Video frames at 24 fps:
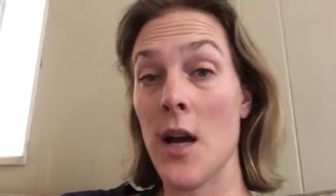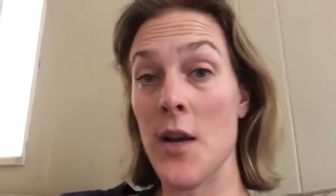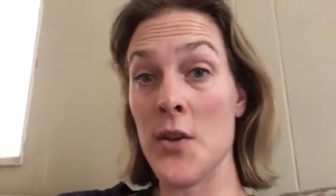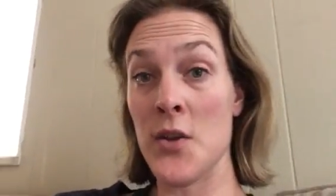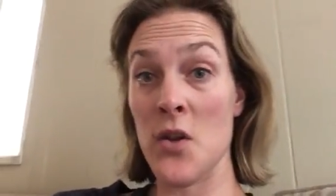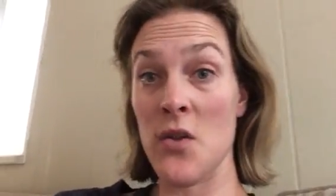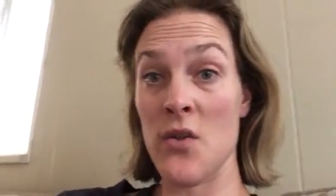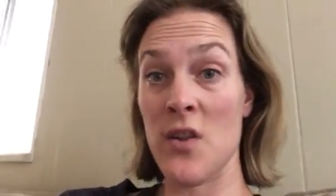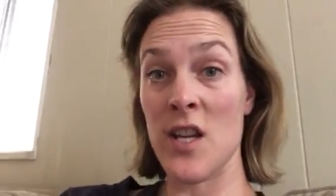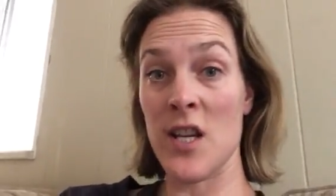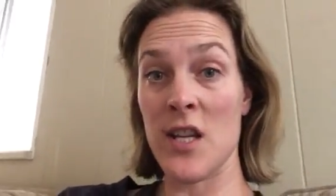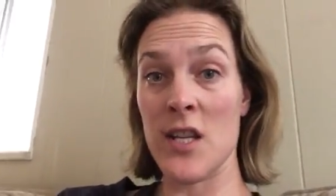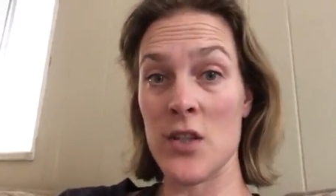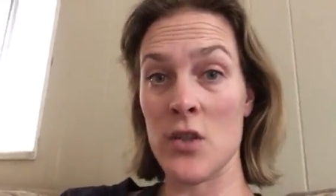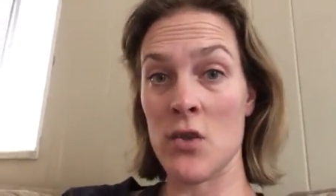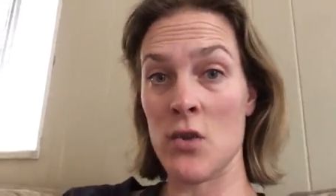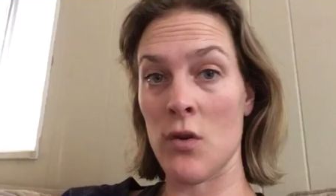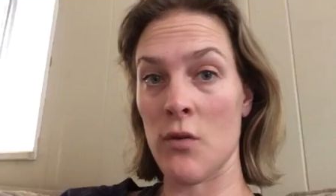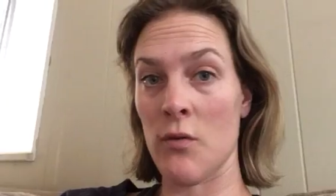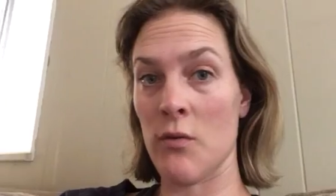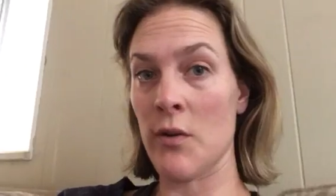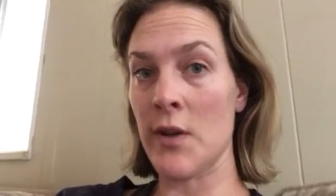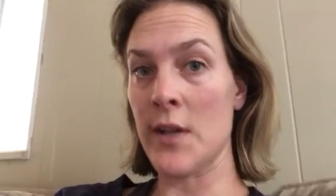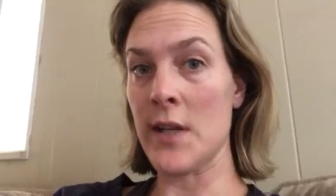I do think it's
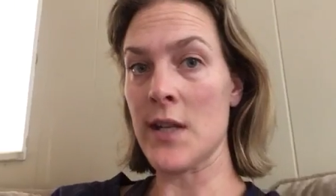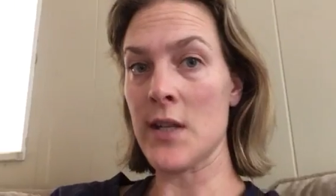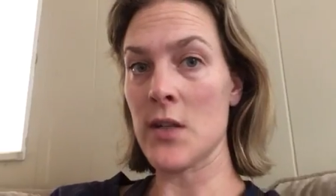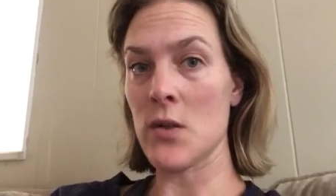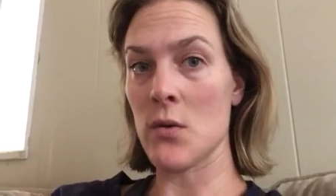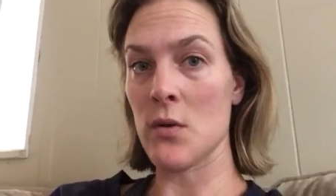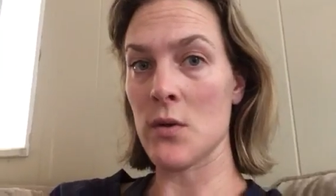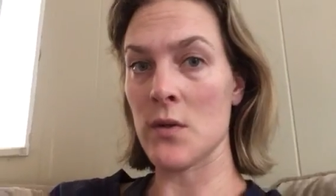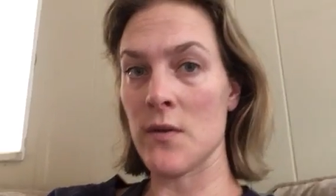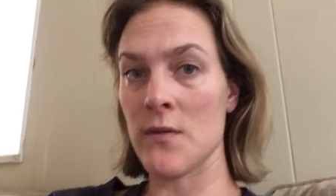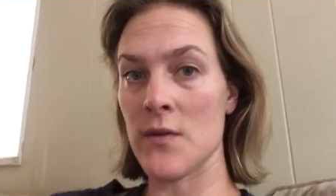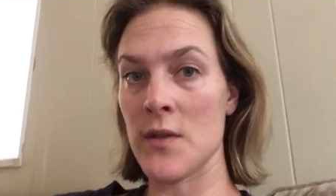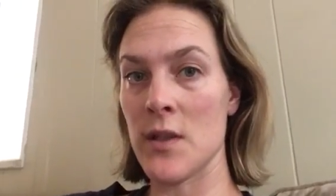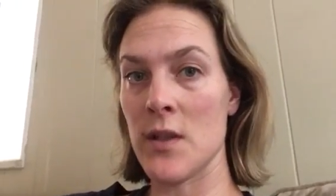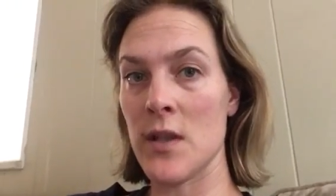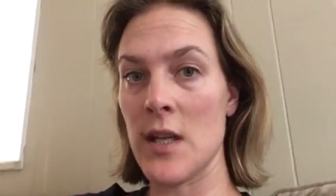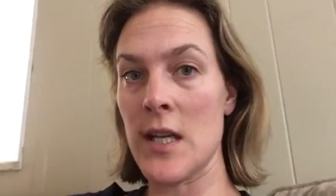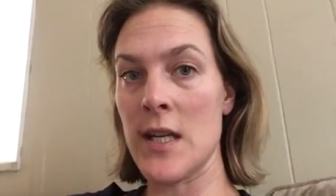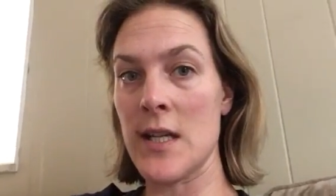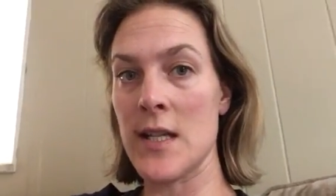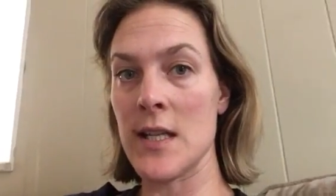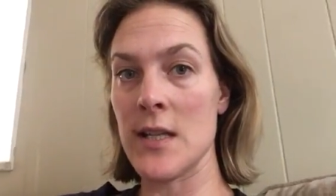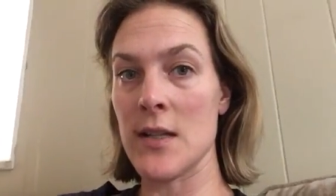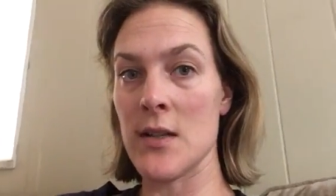true for any sort of
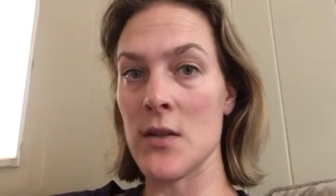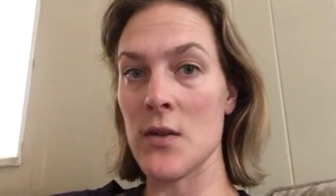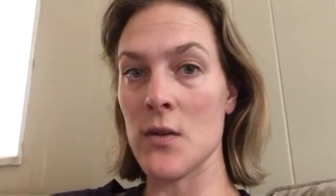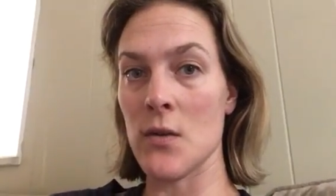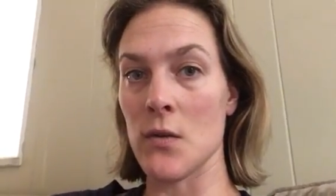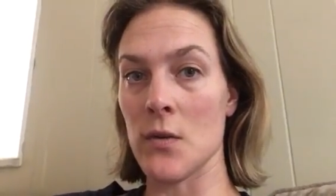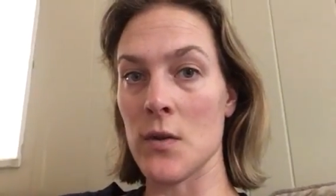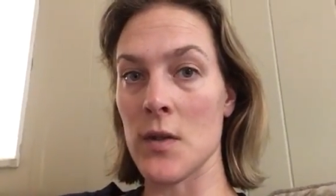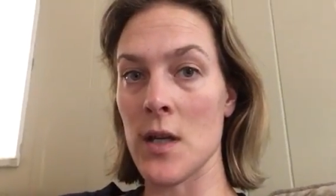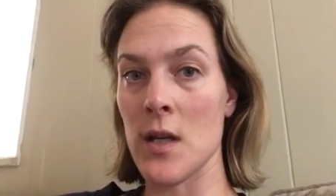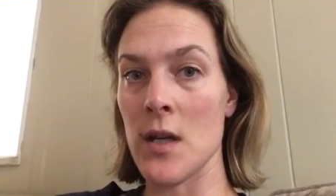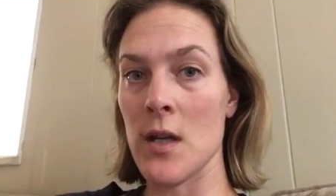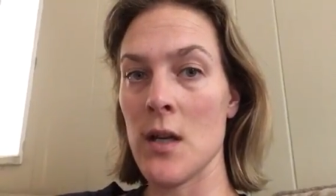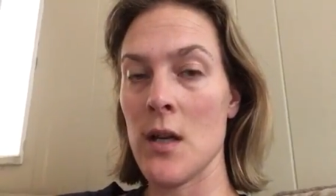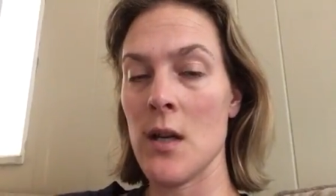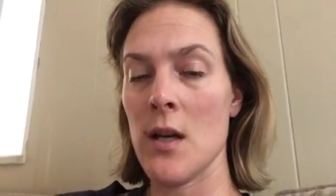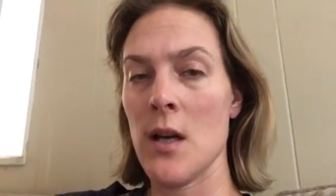eating disorder.